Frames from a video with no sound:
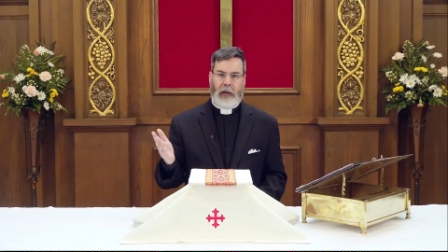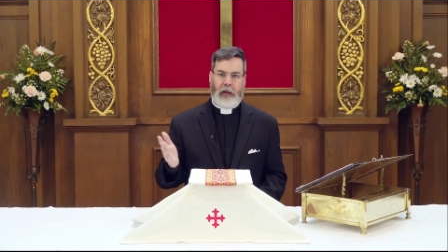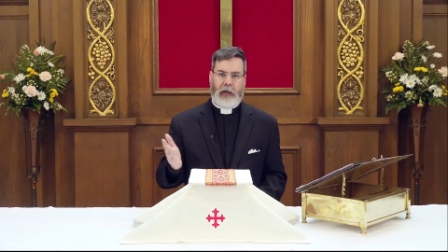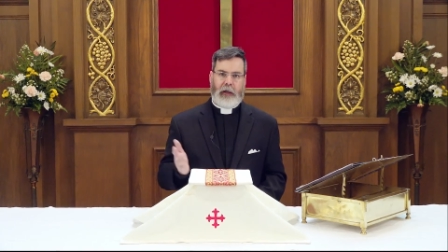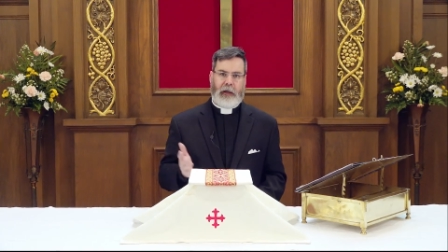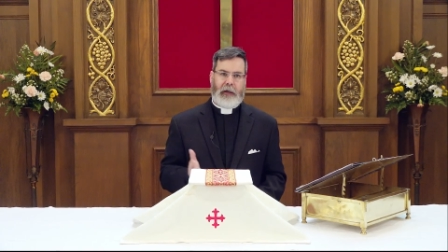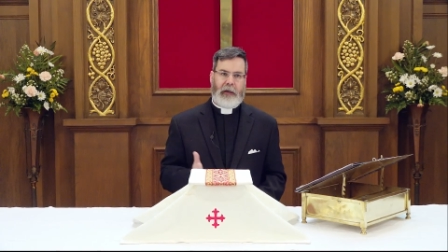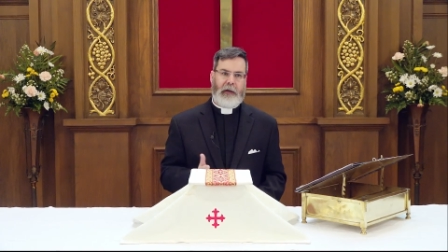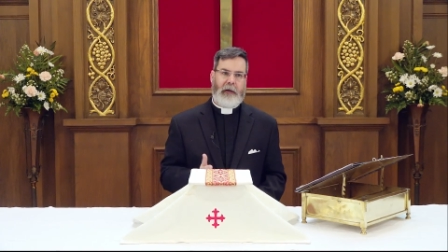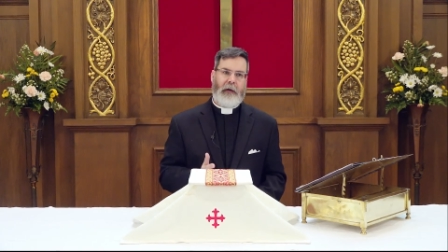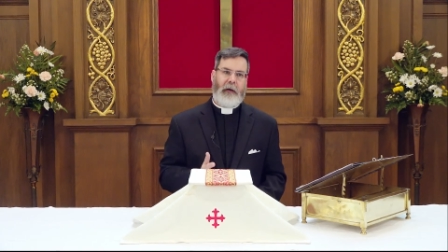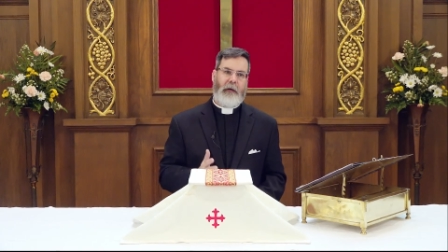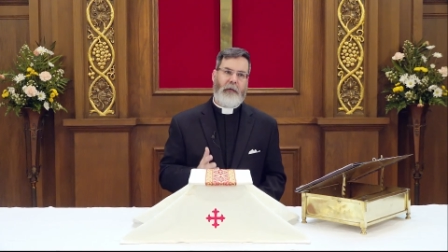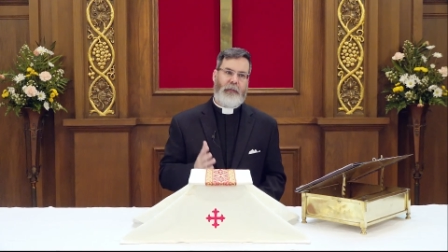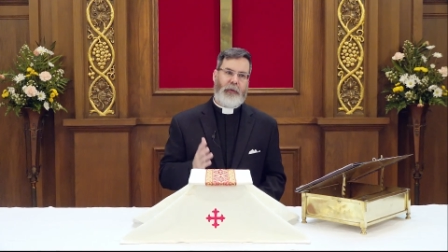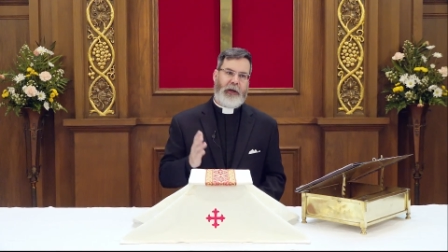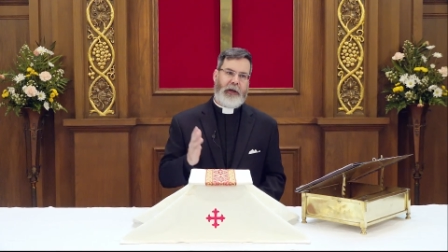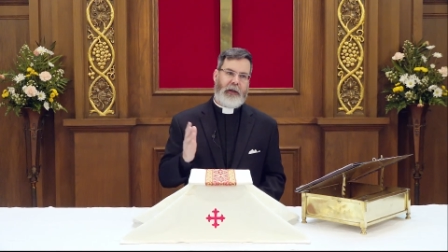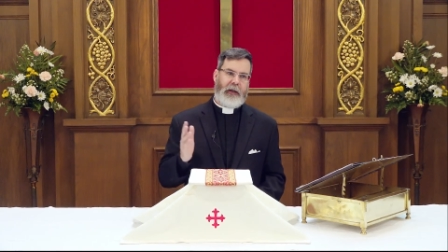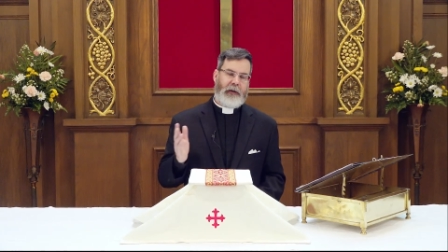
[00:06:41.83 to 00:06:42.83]

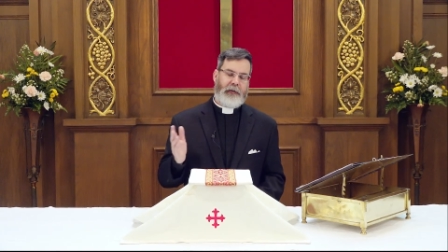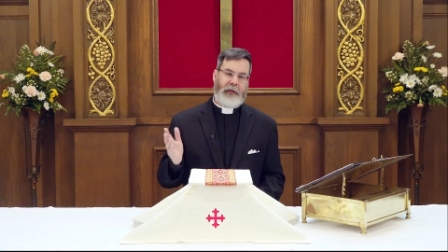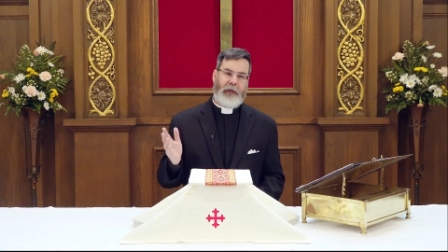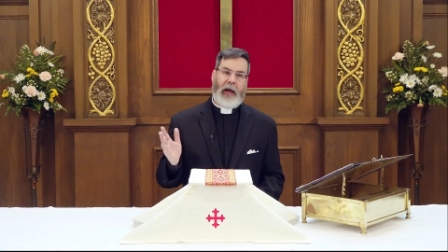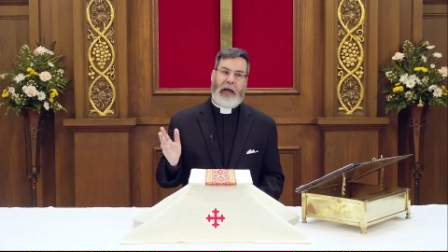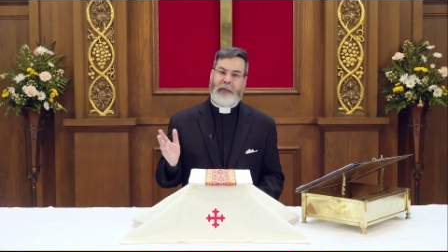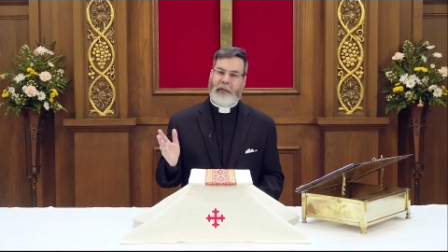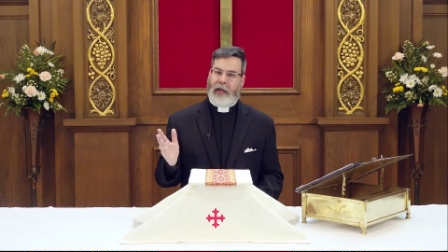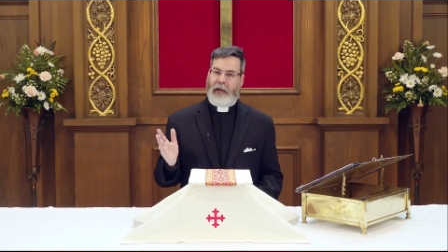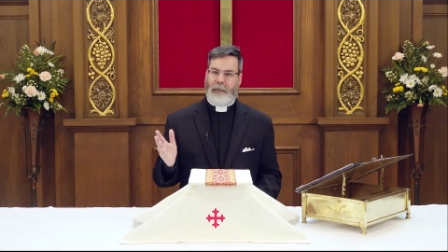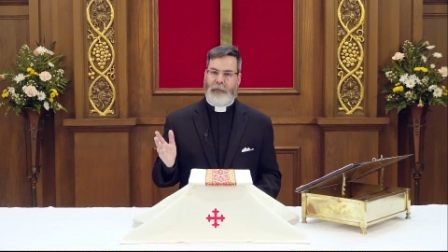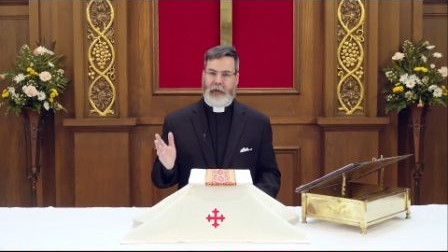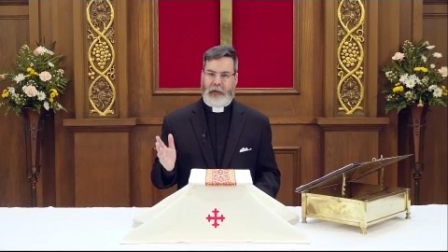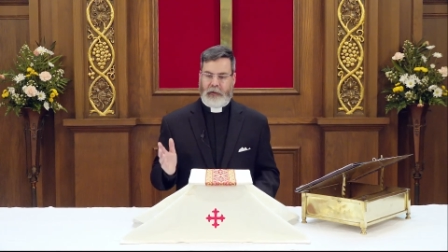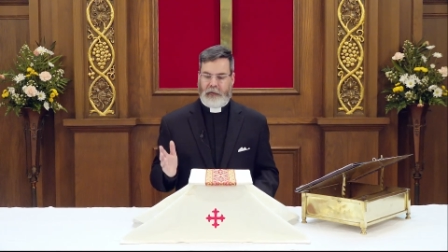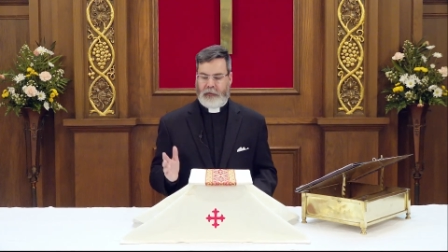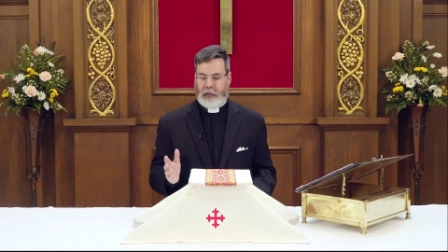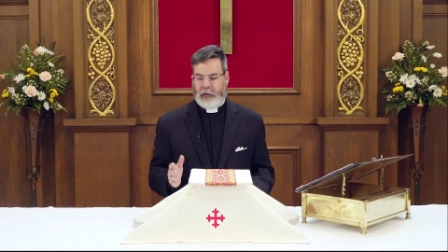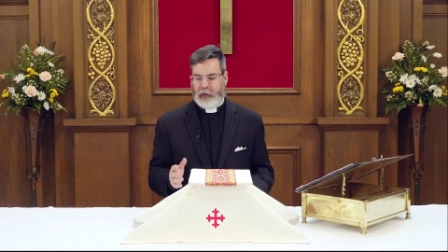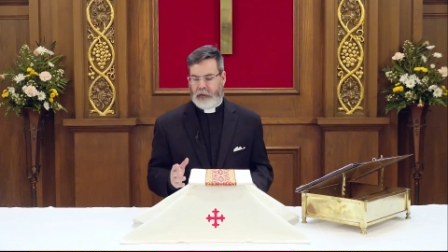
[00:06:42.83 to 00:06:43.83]
But it's not that big
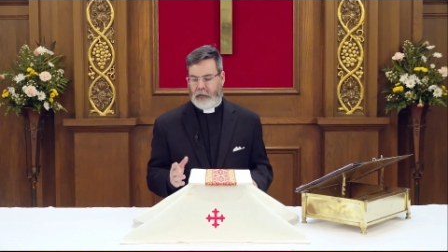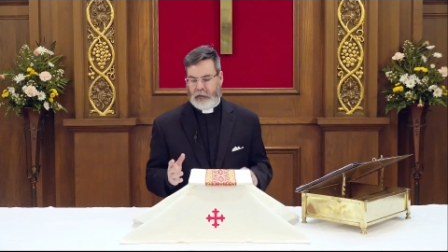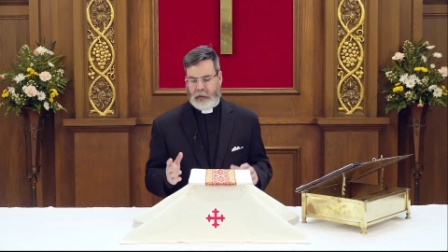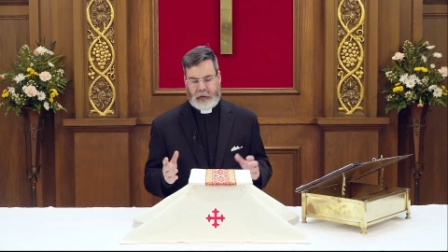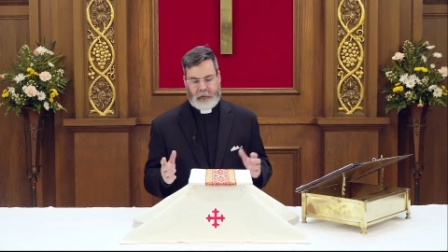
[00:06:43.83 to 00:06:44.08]
a deal.